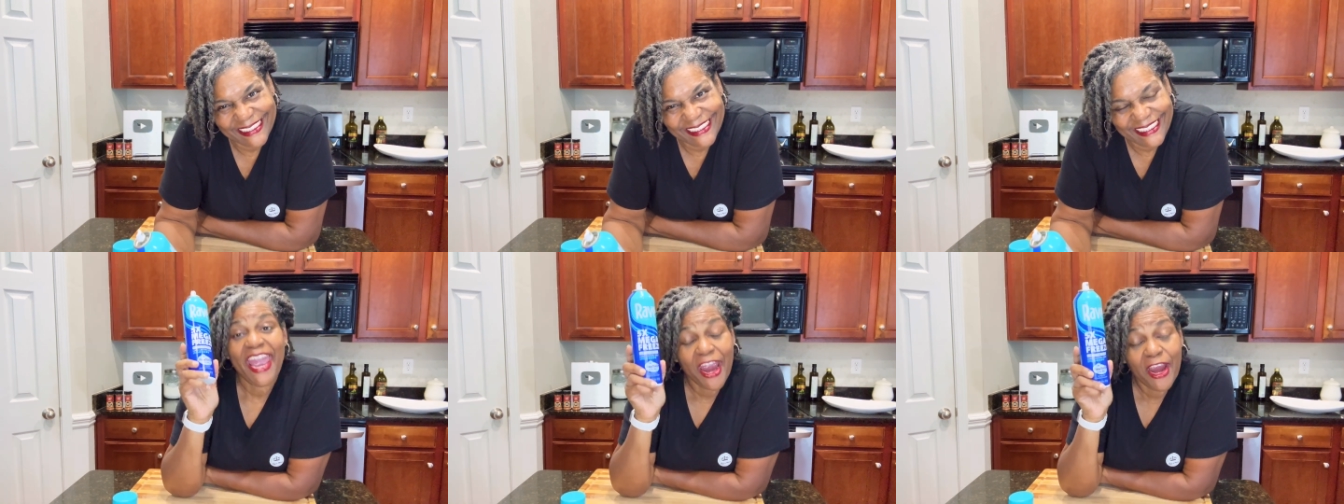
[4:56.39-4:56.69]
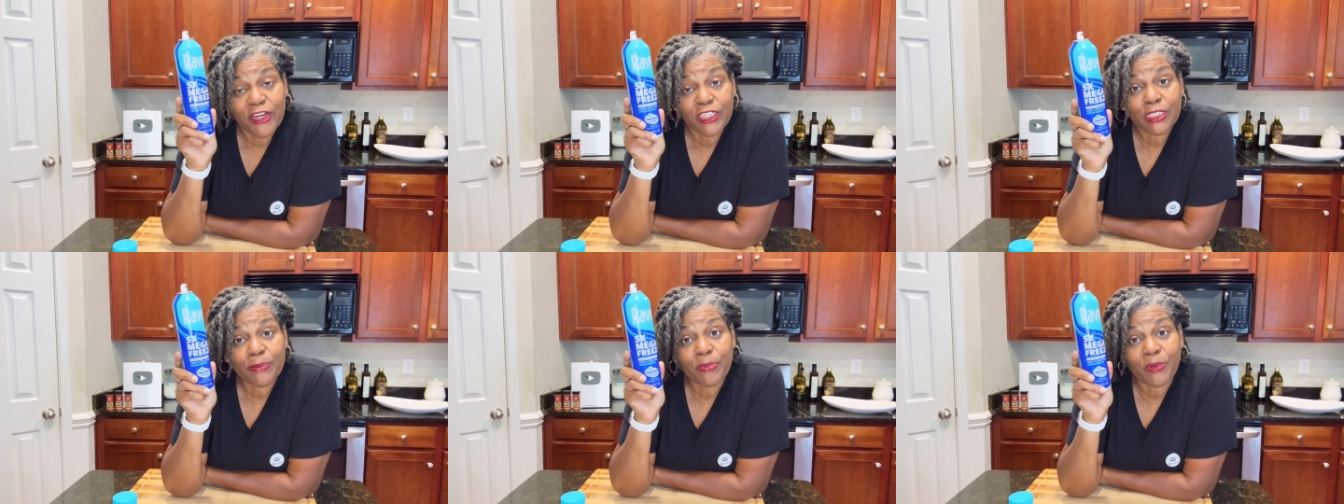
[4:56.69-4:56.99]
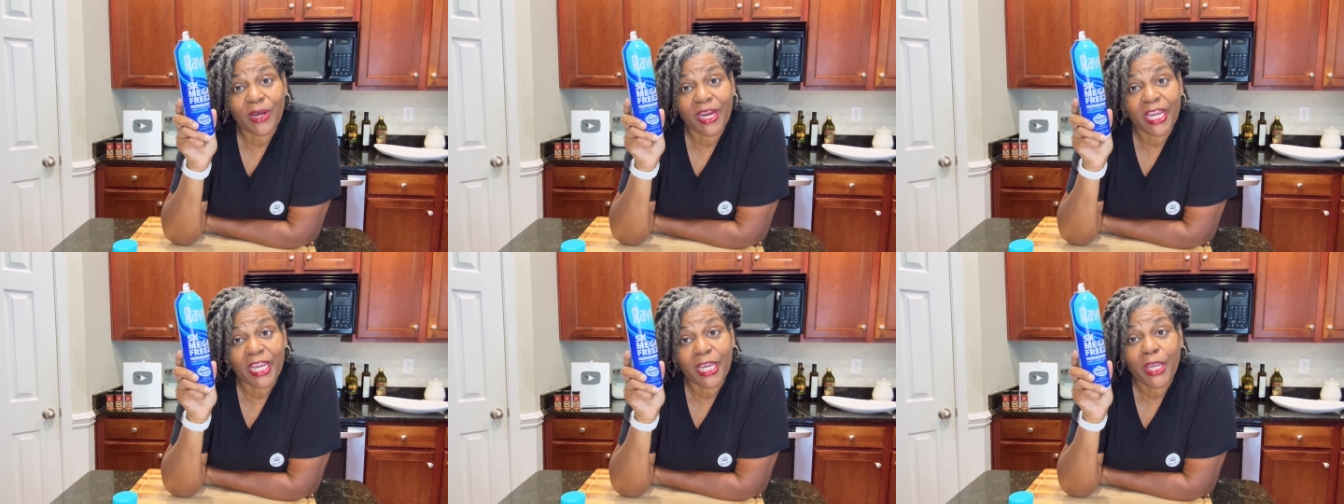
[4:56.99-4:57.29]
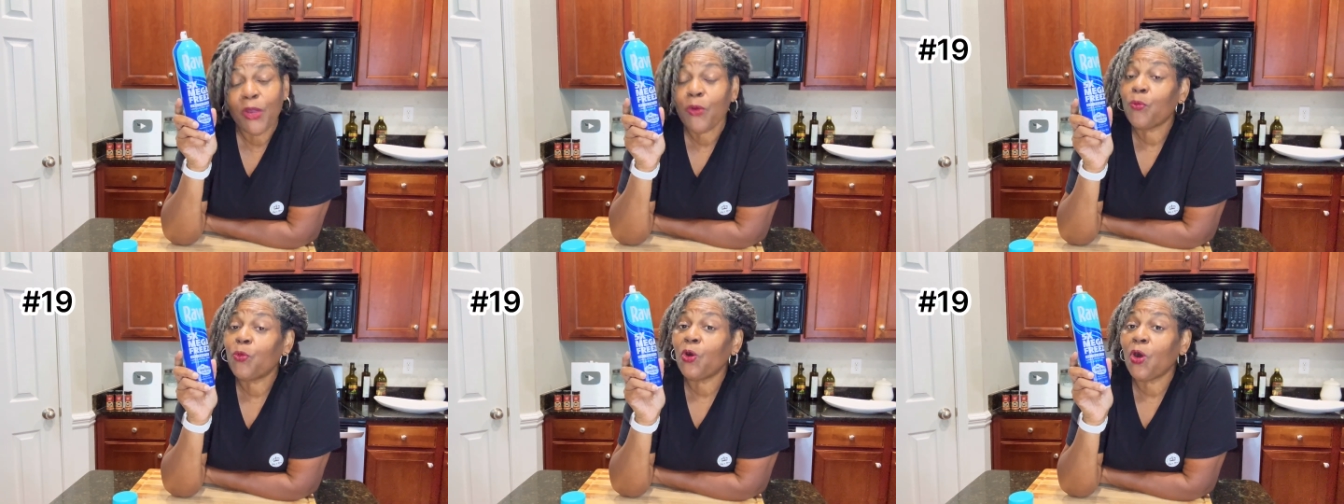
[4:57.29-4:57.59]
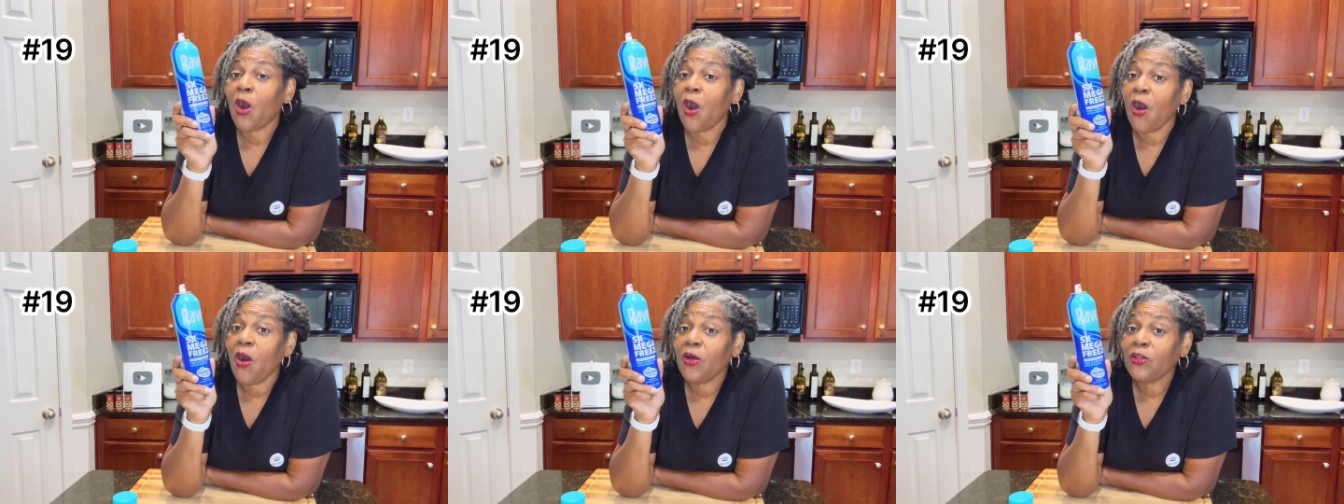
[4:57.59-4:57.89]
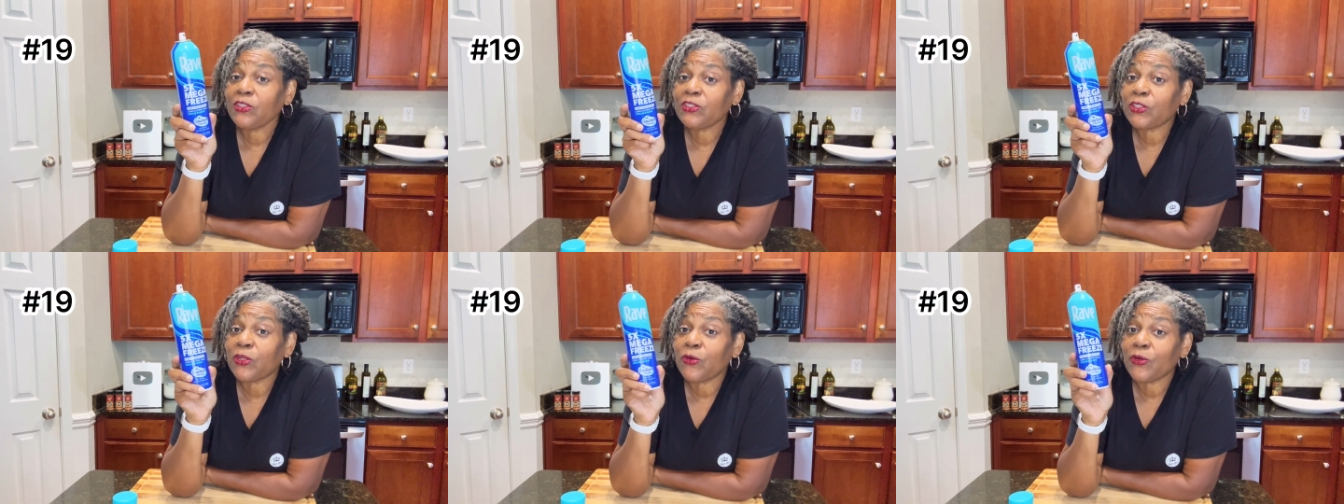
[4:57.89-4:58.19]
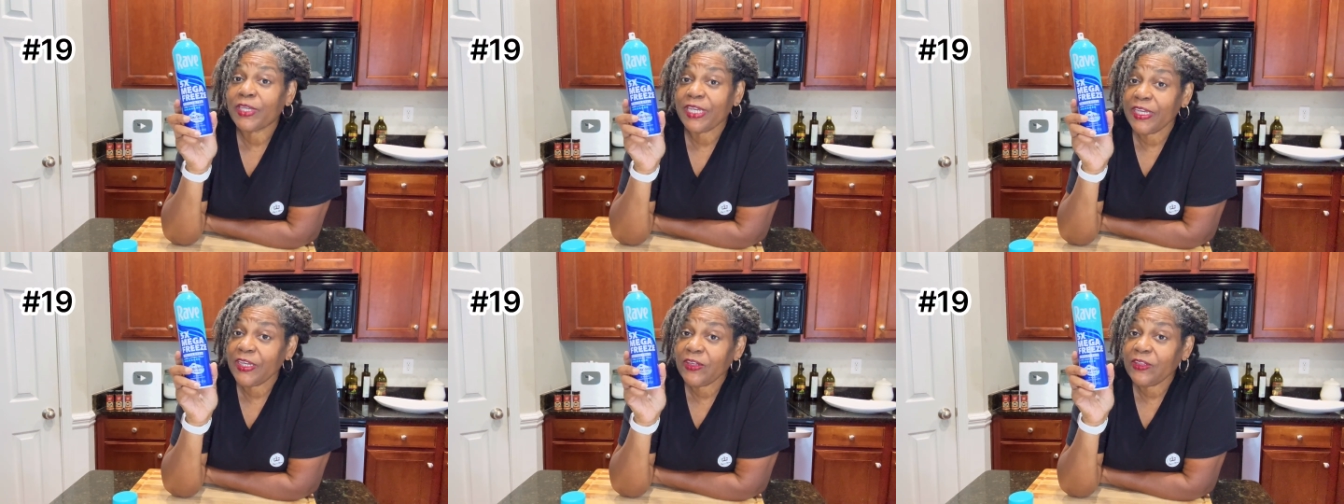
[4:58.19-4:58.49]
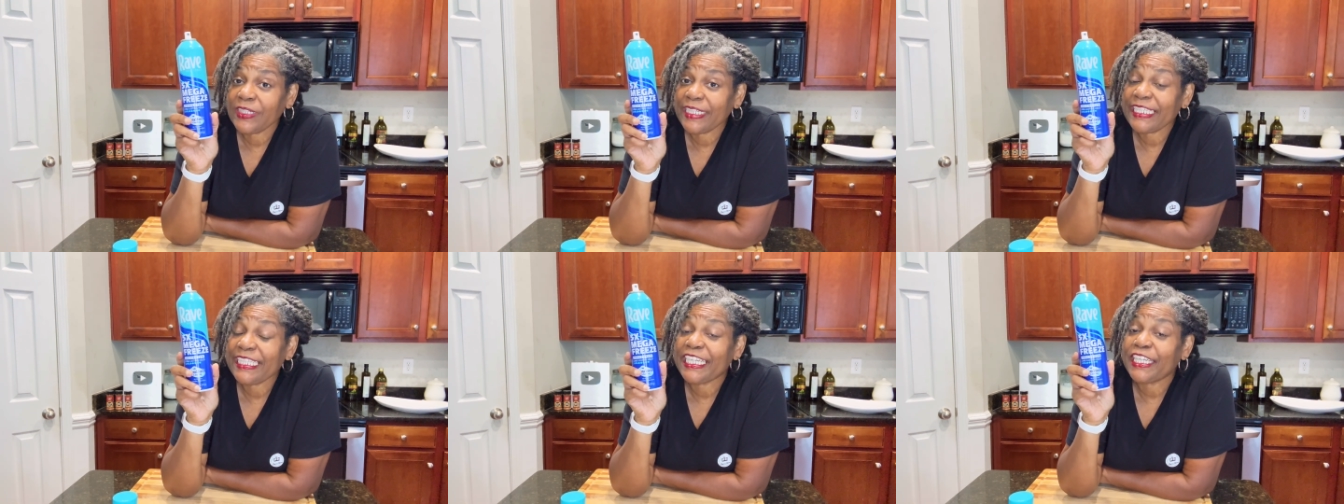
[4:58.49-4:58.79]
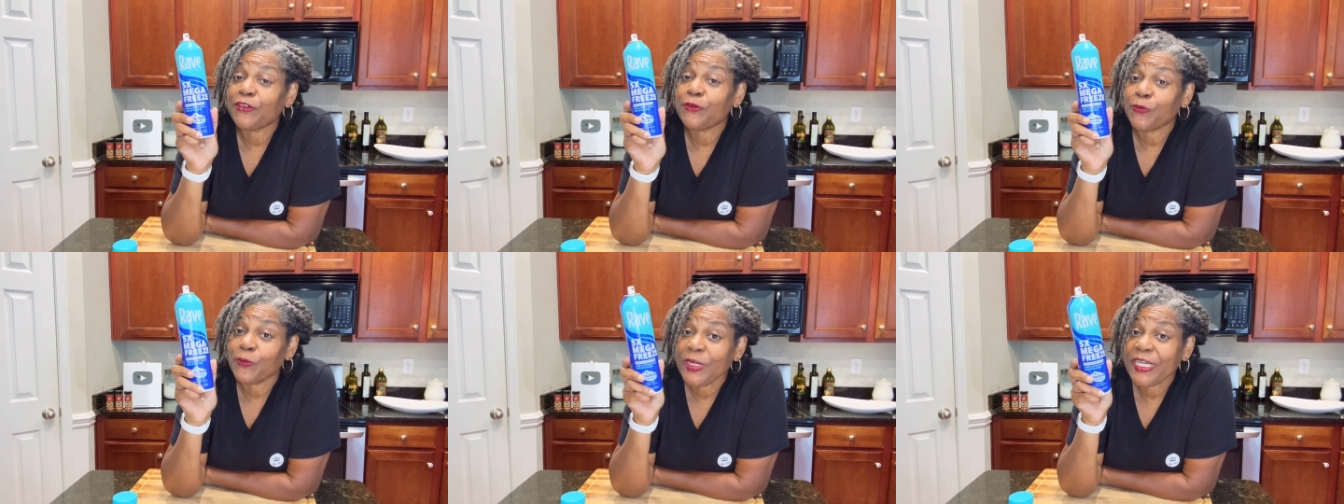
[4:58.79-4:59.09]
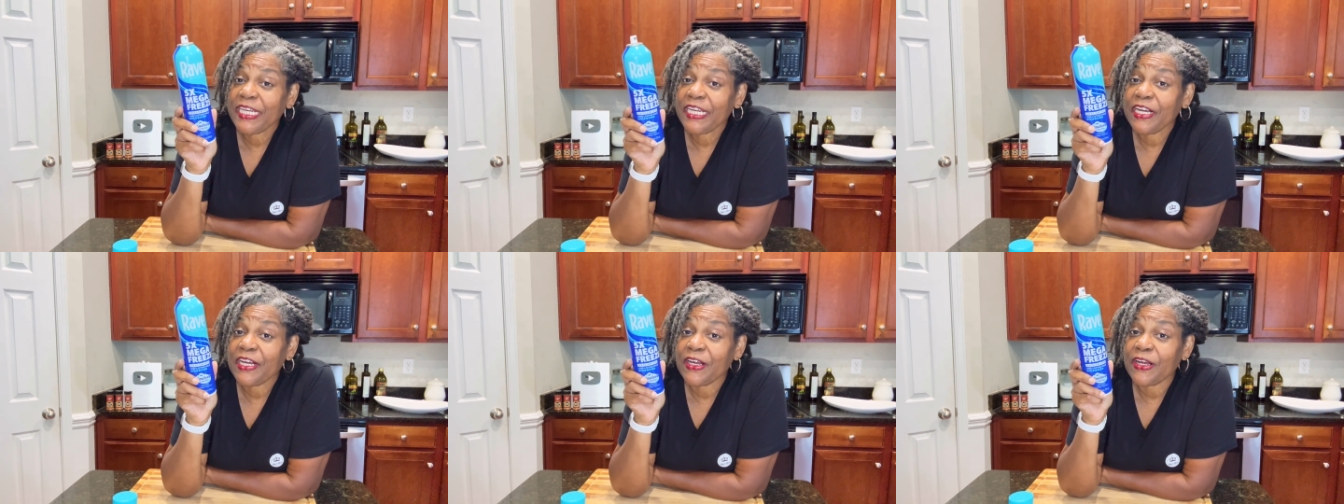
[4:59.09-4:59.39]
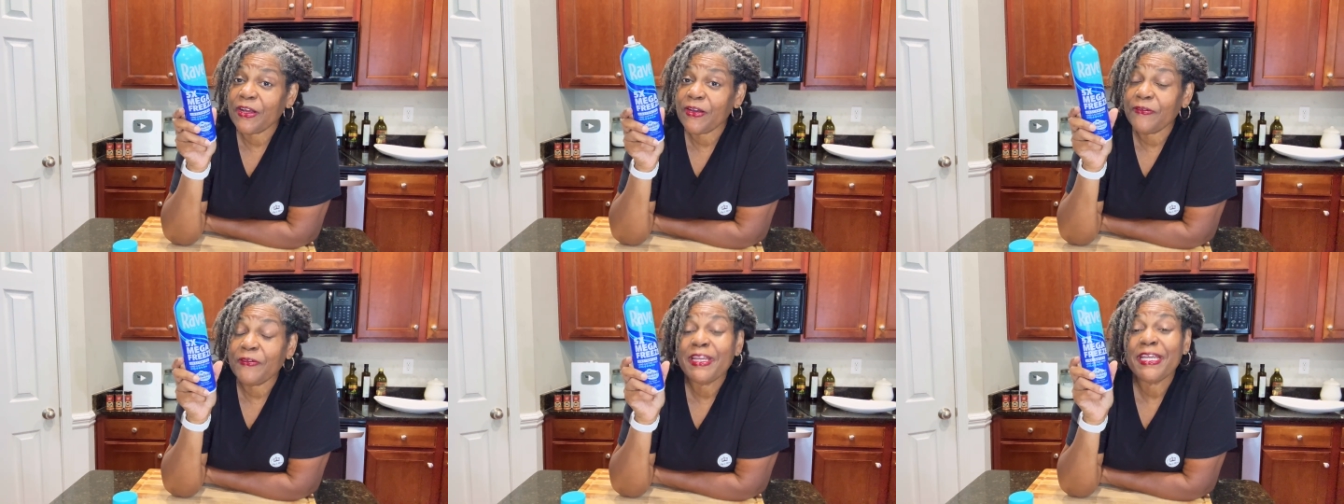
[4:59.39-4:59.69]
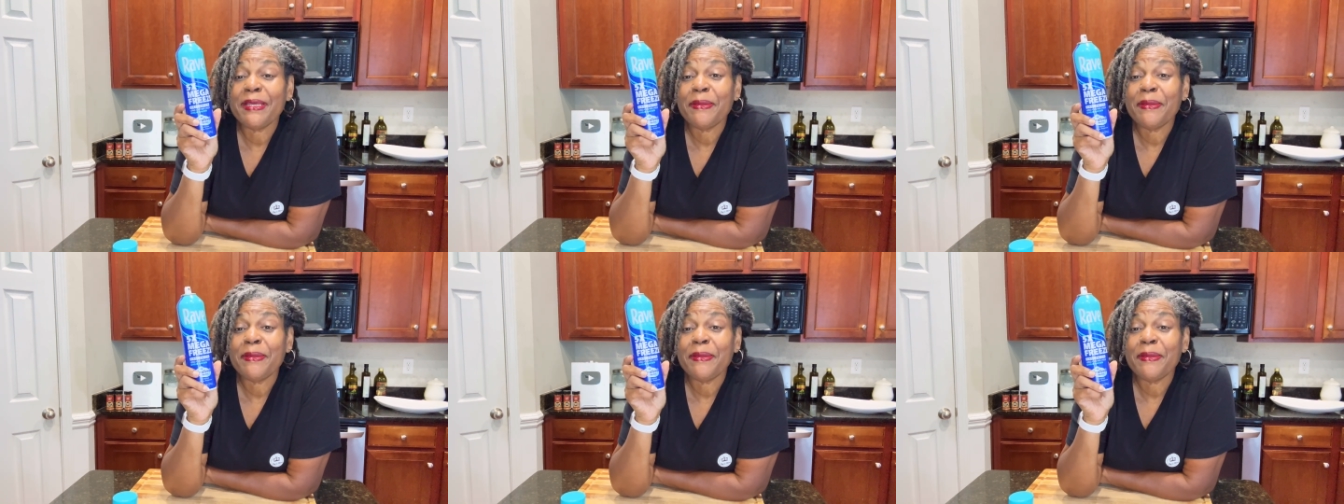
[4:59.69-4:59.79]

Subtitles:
Hairspray will also kill and get rid of